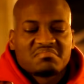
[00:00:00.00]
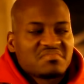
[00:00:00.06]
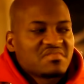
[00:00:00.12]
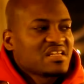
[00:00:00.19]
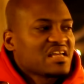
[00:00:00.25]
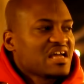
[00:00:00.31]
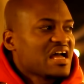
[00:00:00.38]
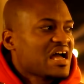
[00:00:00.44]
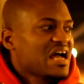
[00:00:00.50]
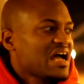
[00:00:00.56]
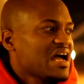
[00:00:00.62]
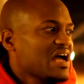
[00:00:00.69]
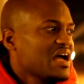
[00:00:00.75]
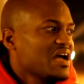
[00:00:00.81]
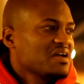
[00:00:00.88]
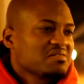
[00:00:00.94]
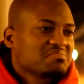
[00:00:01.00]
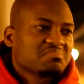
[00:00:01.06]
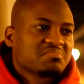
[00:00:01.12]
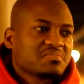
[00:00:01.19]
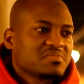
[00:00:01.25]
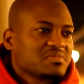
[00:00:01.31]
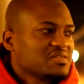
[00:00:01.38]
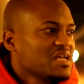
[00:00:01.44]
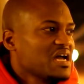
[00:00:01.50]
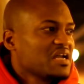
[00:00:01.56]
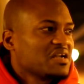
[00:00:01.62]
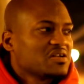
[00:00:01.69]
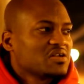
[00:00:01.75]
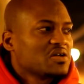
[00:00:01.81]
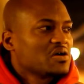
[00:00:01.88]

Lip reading: Nah, not at